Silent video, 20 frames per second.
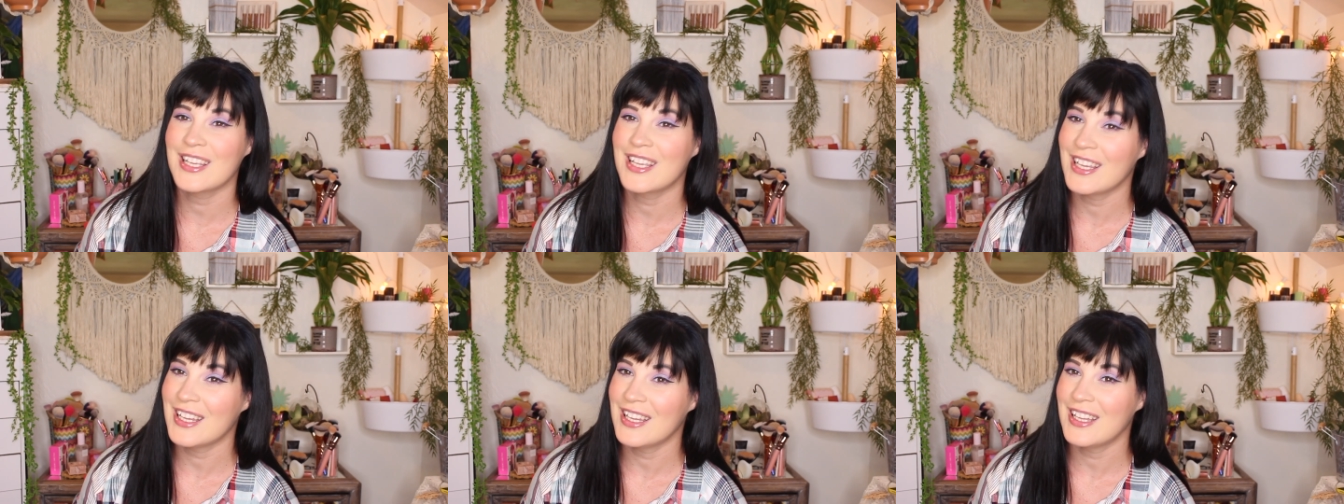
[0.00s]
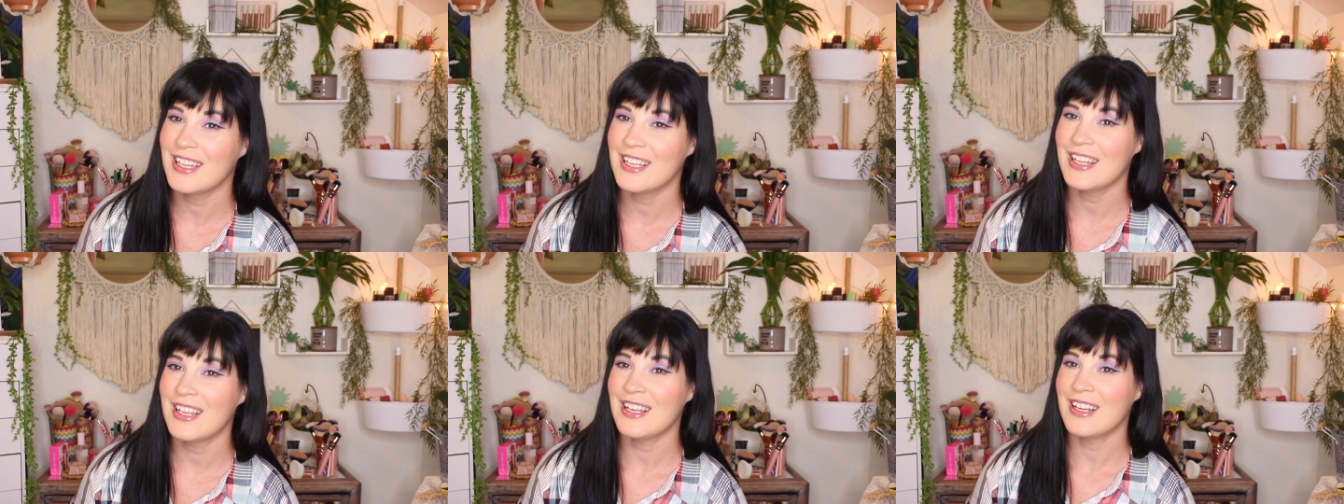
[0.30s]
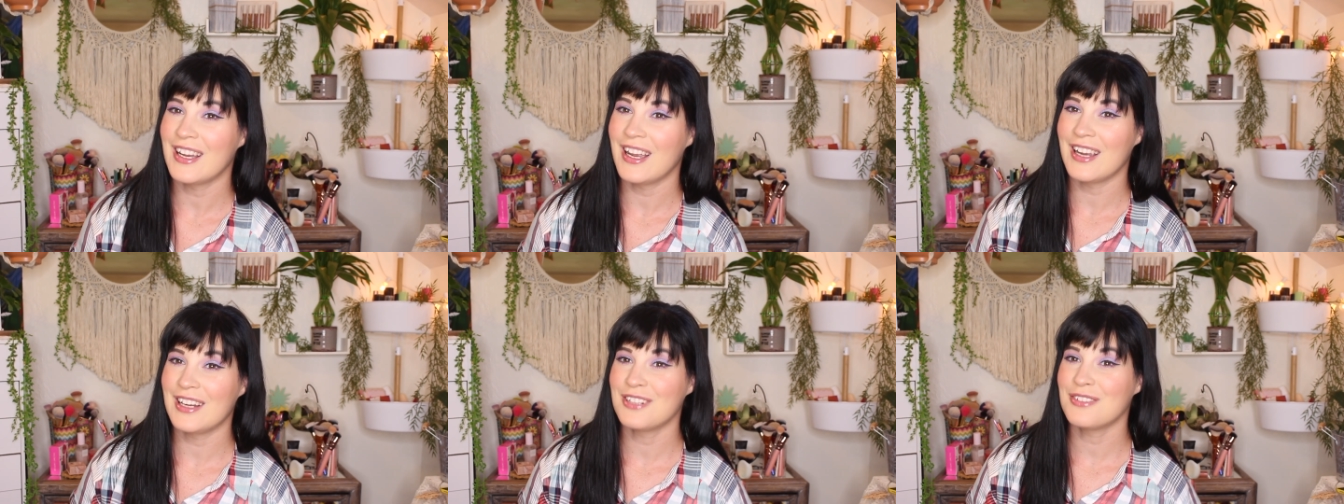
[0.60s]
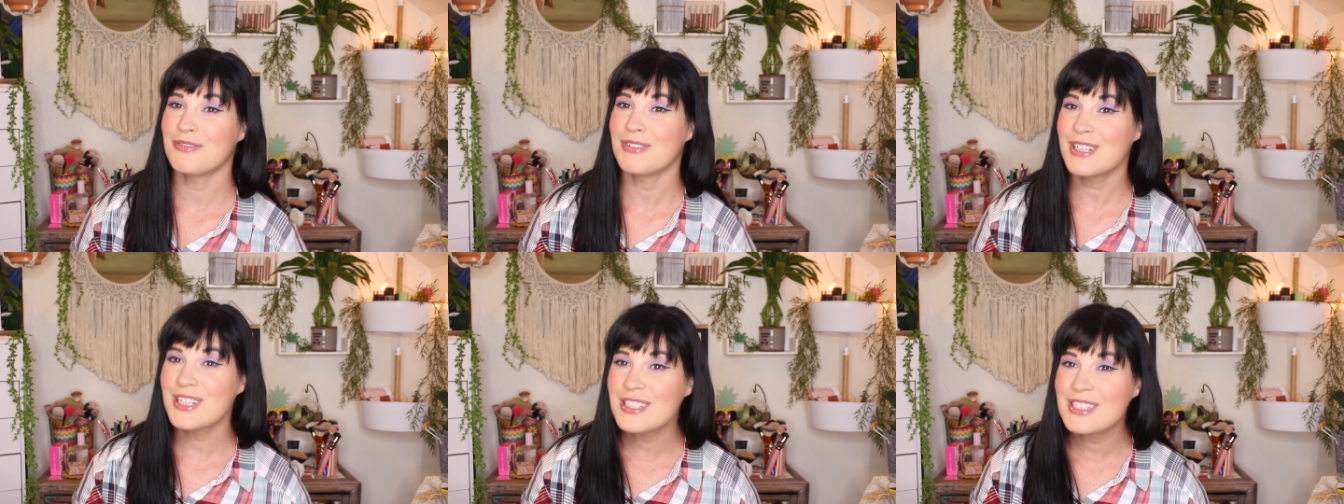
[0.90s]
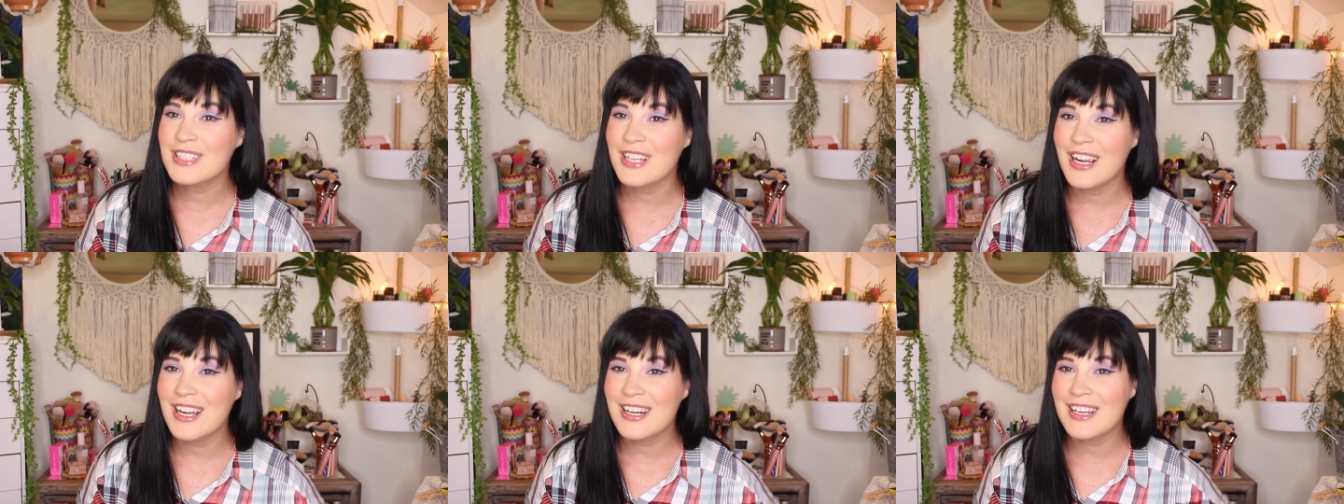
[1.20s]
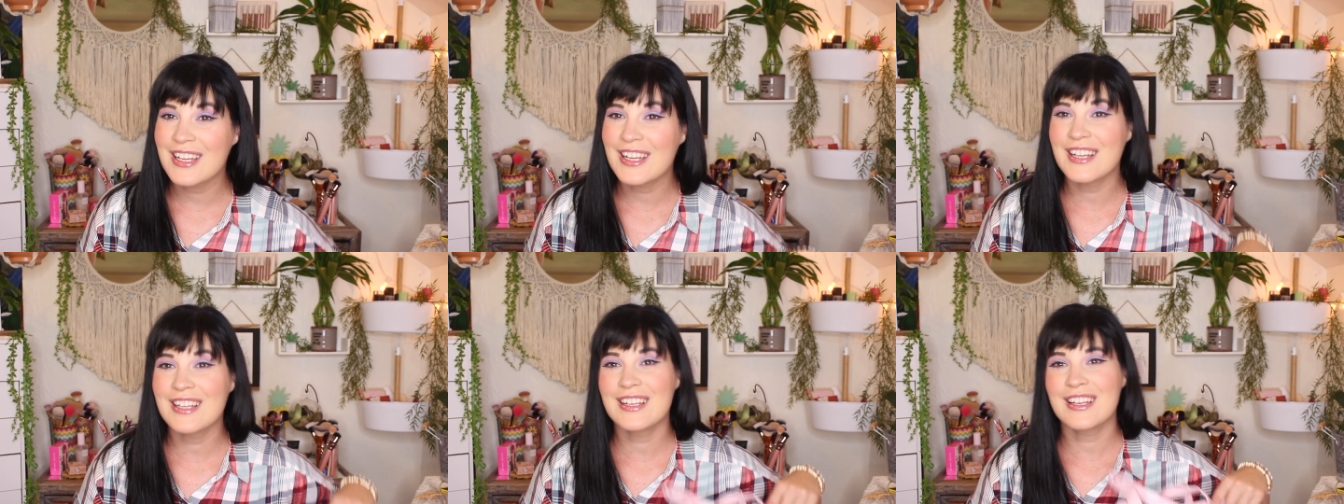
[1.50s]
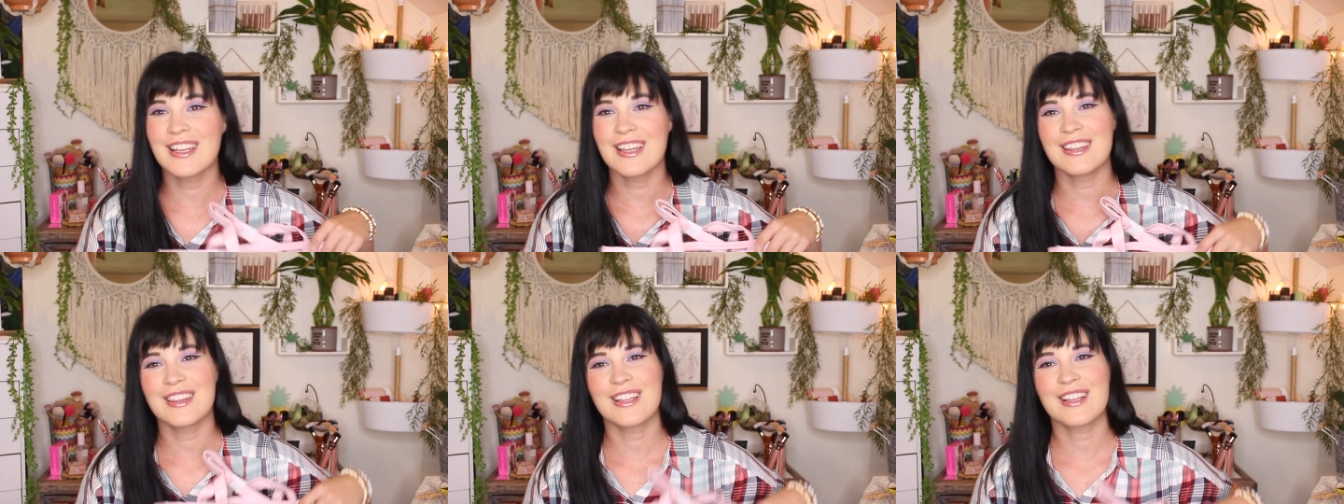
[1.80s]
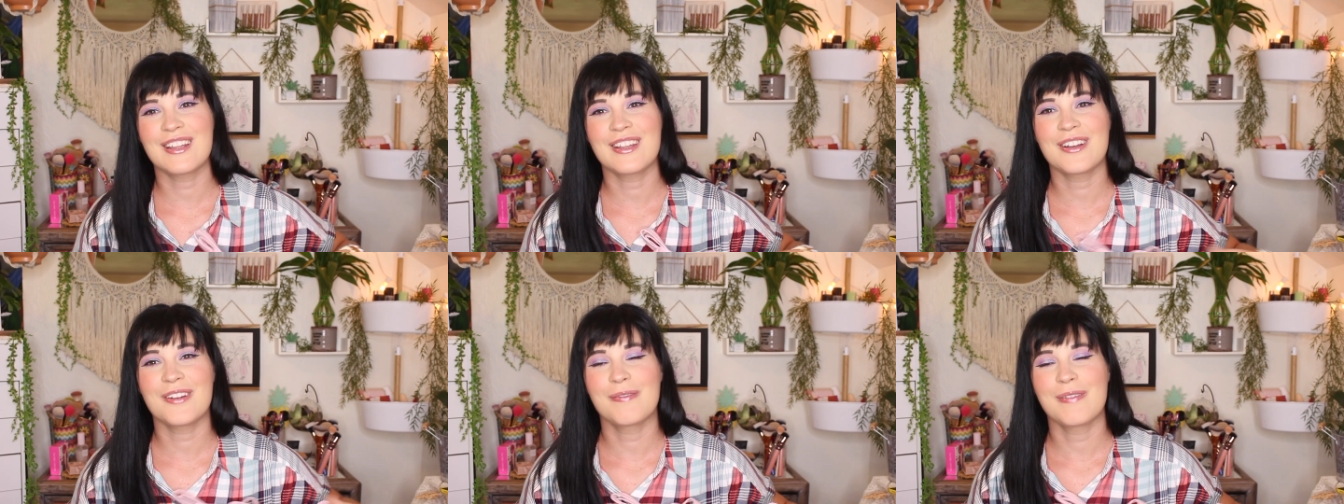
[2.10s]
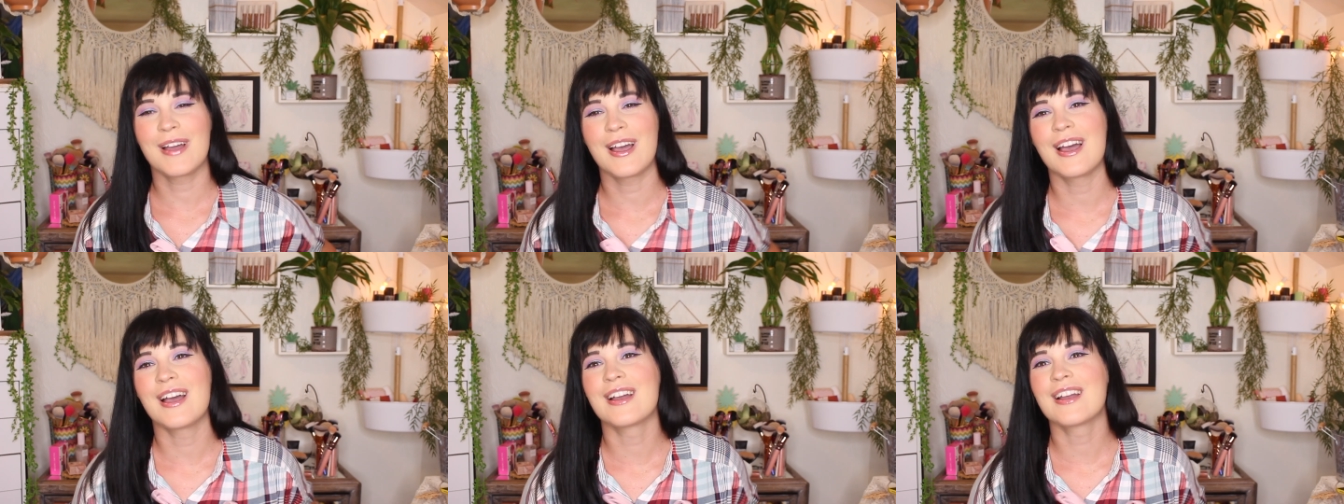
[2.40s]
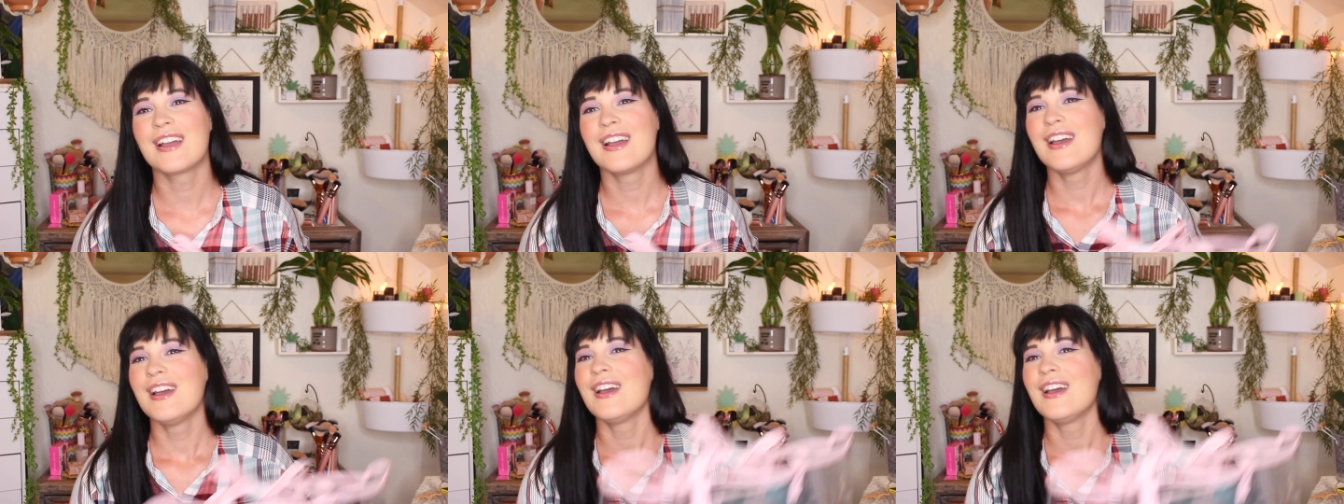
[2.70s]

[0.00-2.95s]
get, I retried again to get the clear bag.